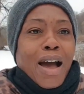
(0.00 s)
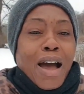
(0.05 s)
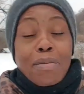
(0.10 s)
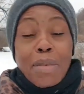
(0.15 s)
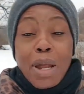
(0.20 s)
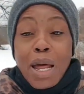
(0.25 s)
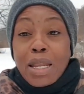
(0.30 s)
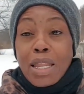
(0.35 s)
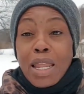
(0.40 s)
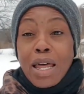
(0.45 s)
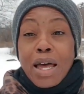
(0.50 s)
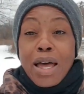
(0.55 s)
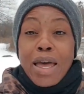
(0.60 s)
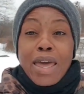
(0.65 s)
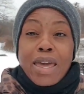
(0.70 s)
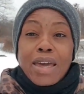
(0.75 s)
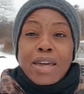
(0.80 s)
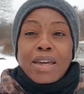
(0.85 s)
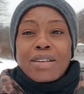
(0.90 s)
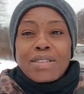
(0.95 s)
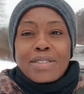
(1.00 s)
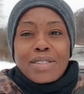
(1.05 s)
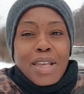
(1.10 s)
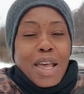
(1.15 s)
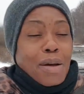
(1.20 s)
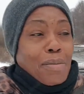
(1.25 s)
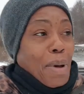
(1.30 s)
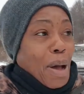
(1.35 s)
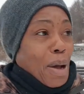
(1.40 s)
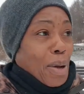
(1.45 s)
I'm not lying.
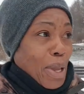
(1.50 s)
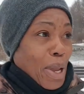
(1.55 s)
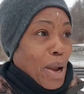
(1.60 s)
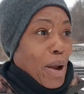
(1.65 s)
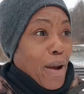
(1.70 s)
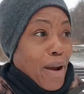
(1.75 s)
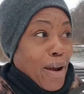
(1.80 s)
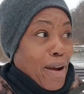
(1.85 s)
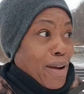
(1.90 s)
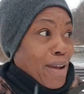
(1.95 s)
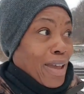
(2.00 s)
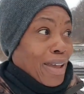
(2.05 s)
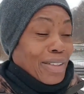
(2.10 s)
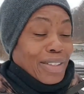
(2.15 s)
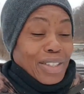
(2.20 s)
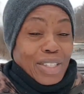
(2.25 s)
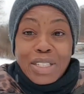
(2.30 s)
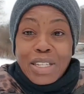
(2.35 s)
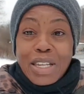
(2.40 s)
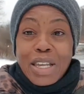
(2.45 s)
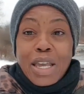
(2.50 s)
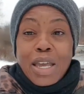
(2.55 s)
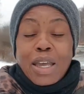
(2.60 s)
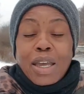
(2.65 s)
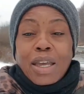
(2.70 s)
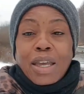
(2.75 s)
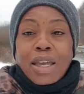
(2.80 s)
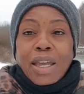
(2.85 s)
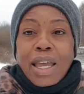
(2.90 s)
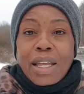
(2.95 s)
See, I'm out here. It's
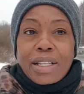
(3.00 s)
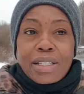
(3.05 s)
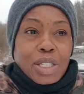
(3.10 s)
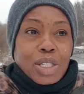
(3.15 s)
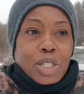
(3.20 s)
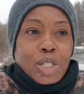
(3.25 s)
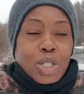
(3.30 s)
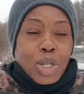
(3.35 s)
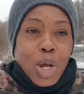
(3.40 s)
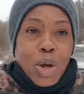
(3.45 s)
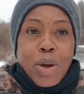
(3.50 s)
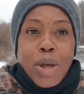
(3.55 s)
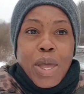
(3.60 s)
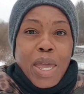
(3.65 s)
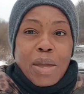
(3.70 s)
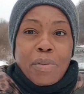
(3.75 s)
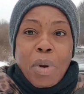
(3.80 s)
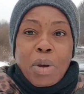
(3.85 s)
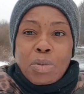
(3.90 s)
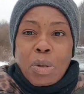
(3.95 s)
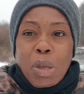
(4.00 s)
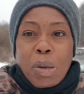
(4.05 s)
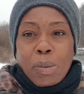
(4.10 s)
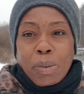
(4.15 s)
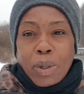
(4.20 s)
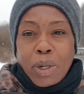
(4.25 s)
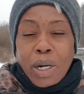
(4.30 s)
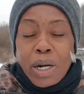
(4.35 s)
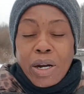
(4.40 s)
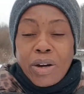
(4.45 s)
snowing. Most
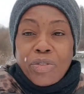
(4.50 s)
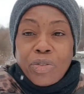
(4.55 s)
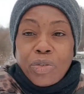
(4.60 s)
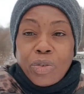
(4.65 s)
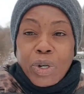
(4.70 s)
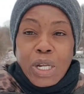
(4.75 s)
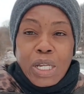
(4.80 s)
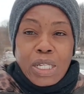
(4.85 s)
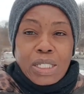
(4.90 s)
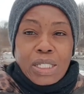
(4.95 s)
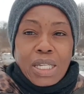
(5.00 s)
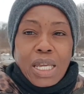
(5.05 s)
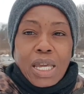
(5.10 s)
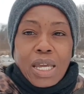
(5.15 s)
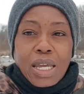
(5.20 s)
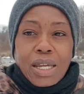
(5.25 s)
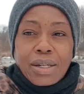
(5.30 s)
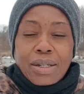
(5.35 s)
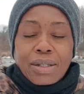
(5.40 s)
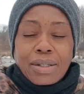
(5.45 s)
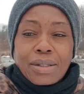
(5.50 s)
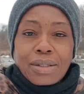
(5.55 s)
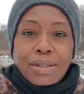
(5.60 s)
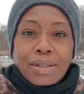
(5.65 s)
people are freezing.